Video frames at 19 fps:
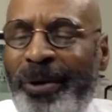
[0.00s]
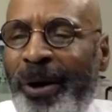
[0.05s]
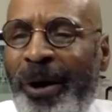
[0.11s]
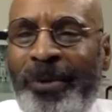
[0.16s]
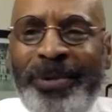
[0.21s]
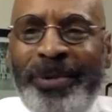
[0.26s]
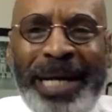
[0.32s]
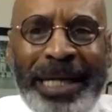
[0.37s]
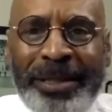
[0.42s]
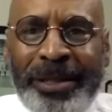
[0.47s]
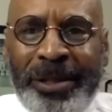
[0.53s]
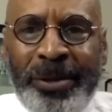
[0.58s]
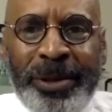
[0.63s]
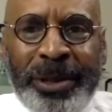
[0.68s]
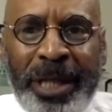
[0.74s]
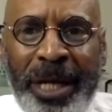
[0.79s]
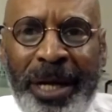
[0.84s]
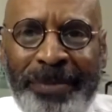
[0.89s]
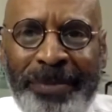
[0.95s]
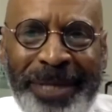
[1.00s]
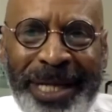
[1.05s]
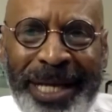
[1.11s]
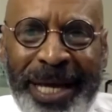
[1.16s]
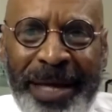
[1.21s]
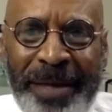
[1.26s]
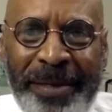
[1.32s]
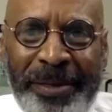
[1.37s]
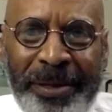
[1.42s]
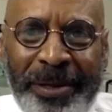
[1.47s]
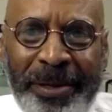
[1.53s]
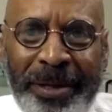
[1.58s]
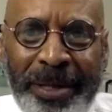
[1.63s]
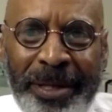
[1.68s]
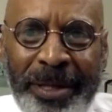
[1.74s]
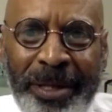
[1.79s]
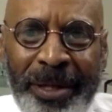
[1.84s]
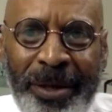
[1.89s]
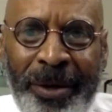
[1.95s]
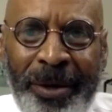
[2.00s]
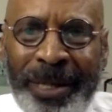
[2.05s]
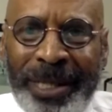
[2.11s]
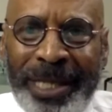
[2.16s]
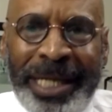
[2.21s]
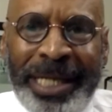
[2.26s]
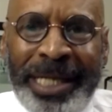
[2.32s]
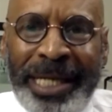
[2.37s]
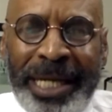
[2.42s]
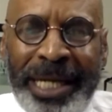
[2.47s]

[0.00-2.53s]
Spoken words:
All we have to do is come together on any